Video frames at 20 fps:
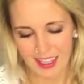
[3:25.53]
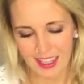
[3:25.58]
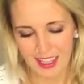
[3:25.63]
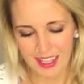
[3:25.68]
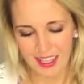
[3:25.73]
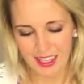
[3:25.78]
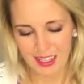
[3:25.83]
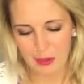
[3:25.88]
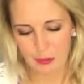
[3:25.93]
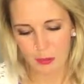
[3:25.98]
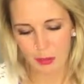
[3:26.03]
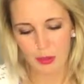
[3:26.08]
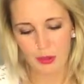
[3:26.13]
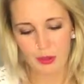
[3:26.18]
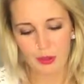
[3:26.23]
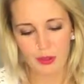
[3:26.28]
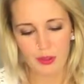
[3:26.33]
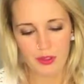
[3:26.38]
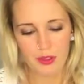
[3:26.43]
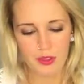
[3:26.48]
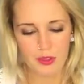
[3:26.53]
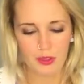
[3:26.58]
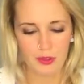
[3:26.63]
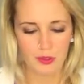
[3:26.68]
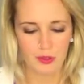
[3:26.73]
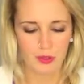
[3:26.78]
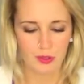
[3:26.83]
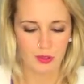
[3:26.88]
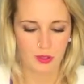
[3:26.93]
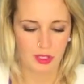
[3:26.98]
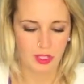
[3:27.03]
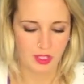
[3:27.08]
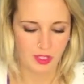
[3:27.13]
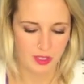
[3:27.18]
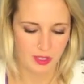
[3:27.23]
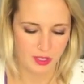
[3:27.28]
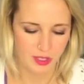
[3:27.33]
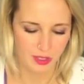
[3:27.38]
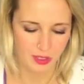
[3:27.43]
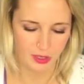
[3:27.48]
and pull the 2
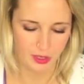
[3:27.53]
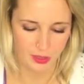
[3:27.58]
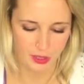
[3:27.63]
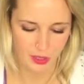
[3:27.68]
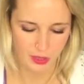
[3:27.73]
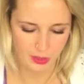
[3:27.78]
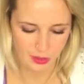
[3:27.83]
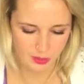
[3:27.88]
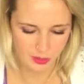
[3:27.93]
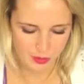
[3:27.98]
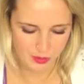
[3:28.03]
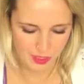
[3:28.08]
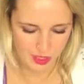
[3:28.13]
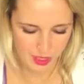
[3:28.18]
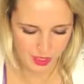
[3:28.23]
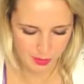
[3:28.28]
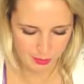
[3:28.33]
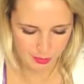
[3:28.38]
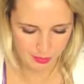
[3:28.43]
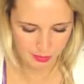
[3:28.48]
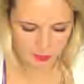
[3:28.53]
strings to close up